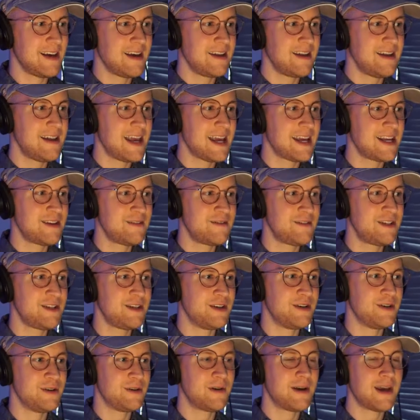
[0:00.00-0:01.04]

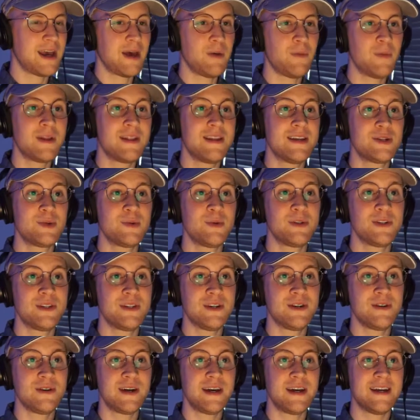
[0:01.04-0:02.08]
-2, and what this will
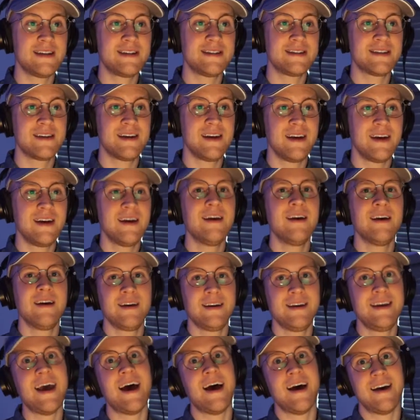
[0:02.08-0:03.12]
do is,
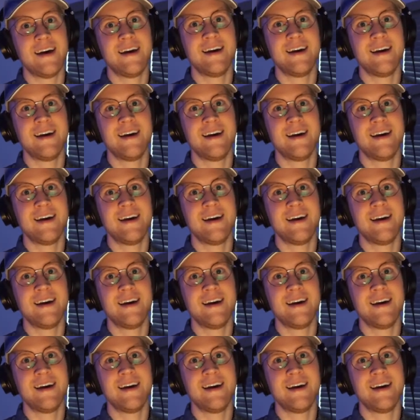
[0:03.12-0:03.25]
yeah,